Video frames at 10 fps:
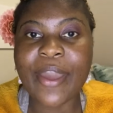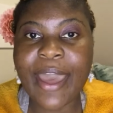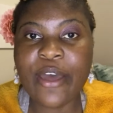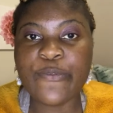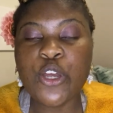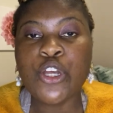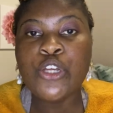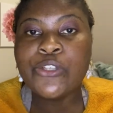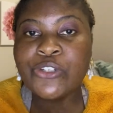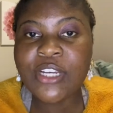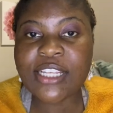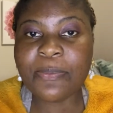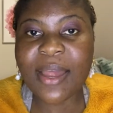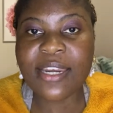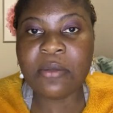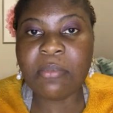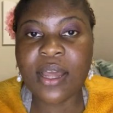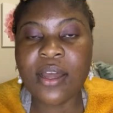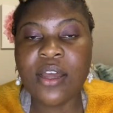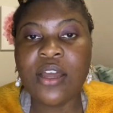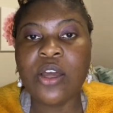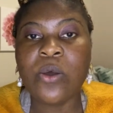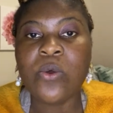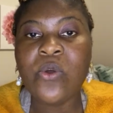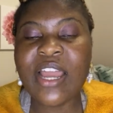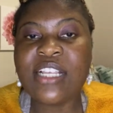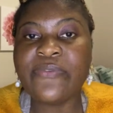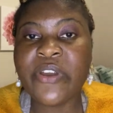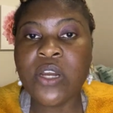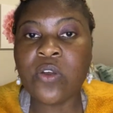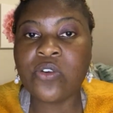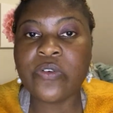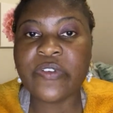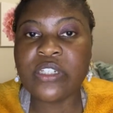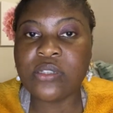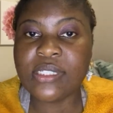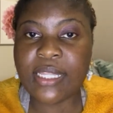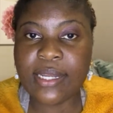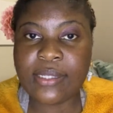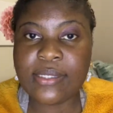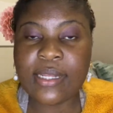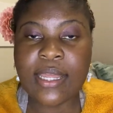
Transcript: have Julius Malema, who has very controversial stance,